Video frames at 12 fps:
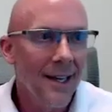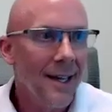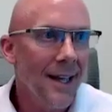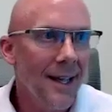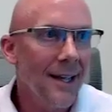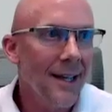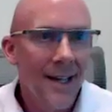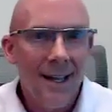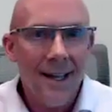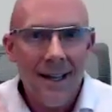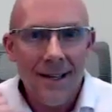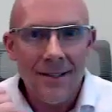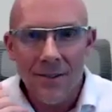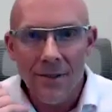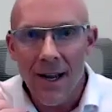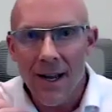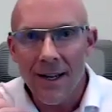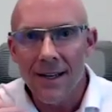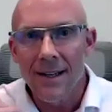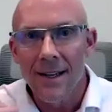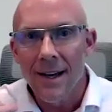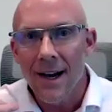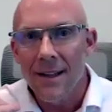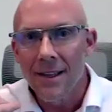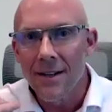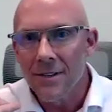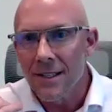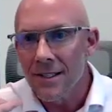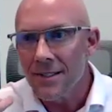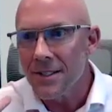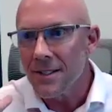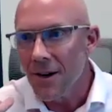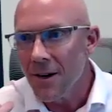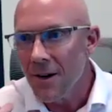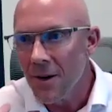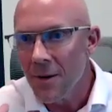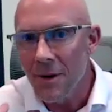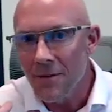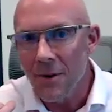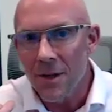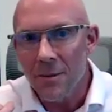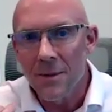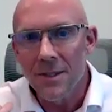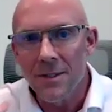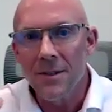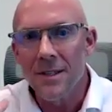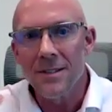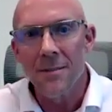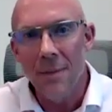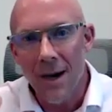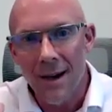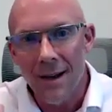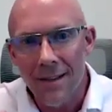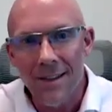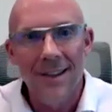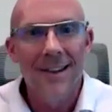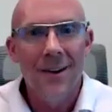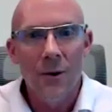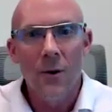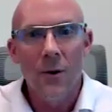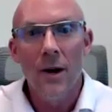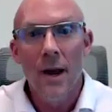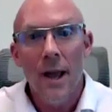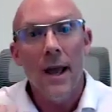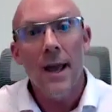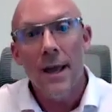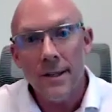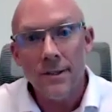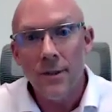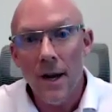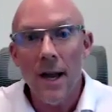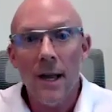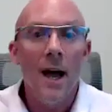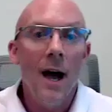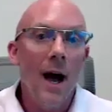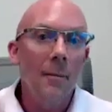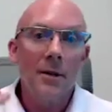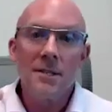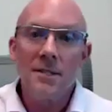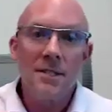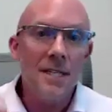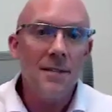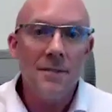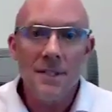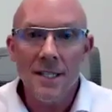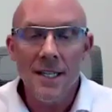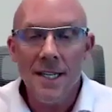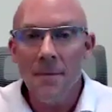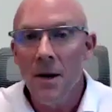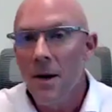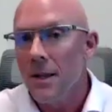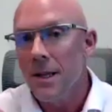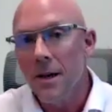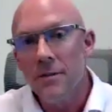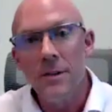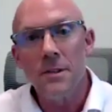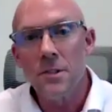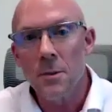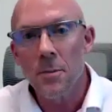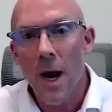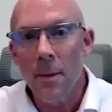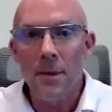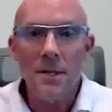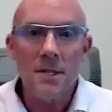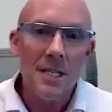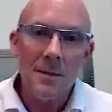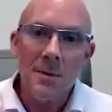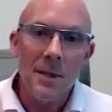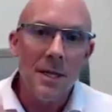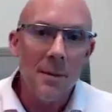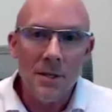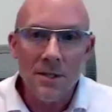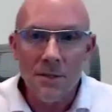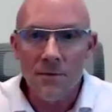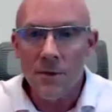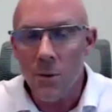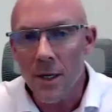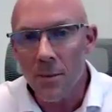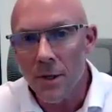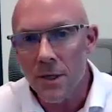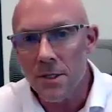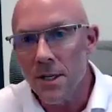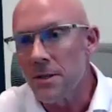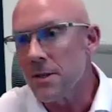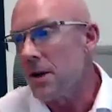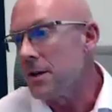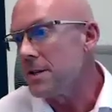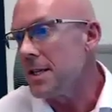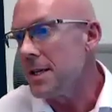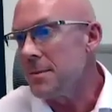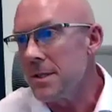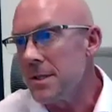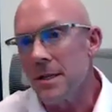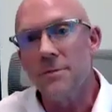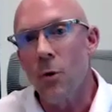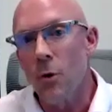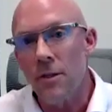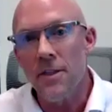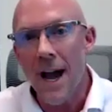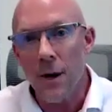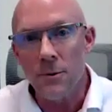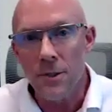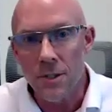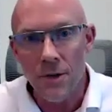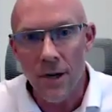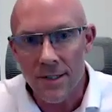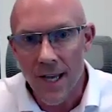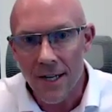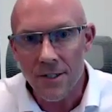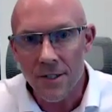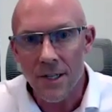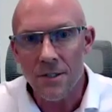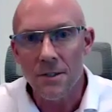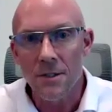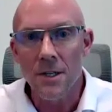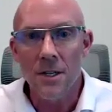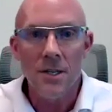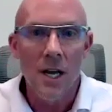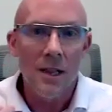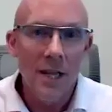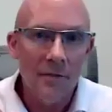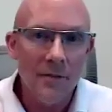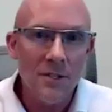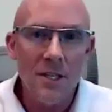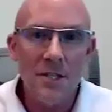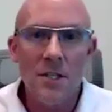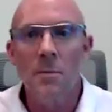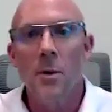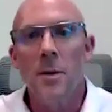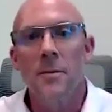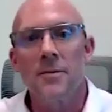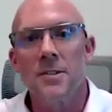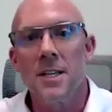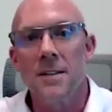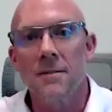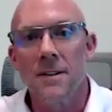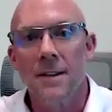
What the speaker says: hey, it's Greg, and I'd love to list your home. I've only been doing this a month. Or, hey, it's Greg. I'm on Steve's team. Love to list your property. Steve's been in the business for 20 plus years. Our team's done 4,000 transactions in the last 2 years. Love to set you an appointment for Steve.